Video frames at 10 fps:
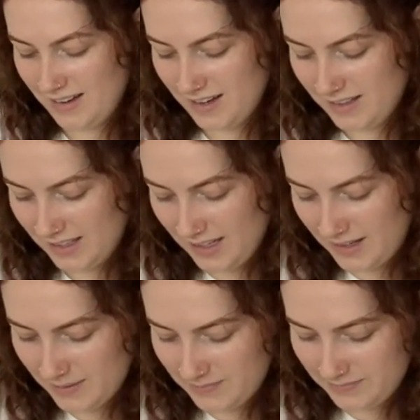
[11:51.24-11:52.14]
And like,
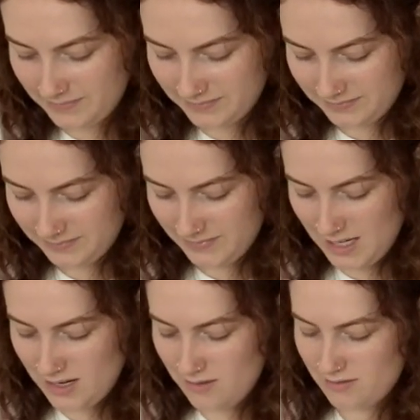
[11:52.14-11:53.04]
I
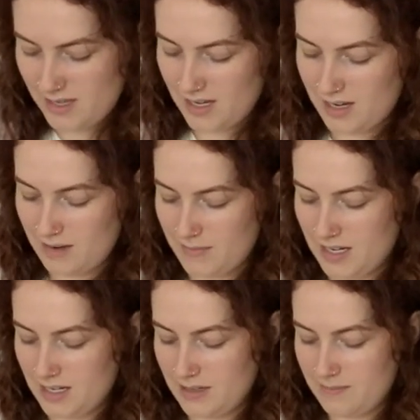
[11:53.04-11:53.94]
don't think I'm gonna,